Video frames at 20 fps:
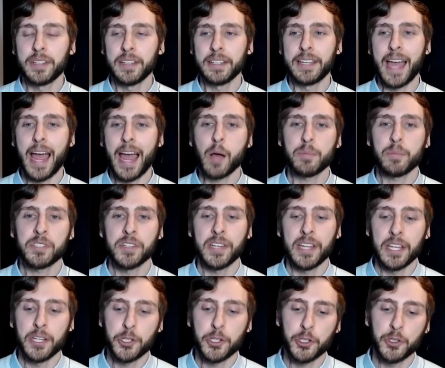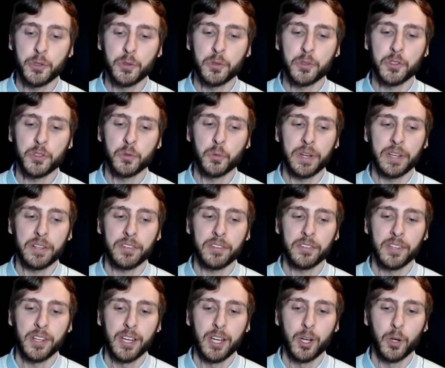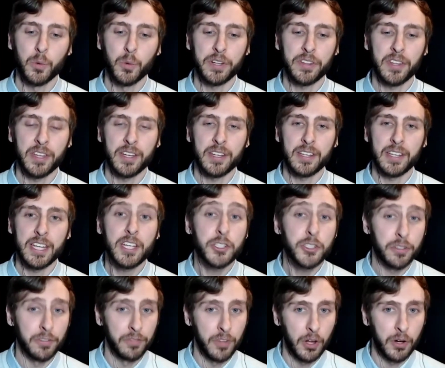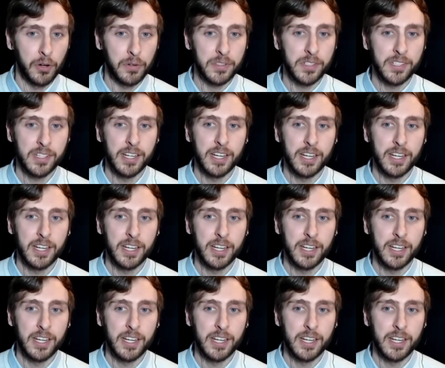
gaps and issues within each of those.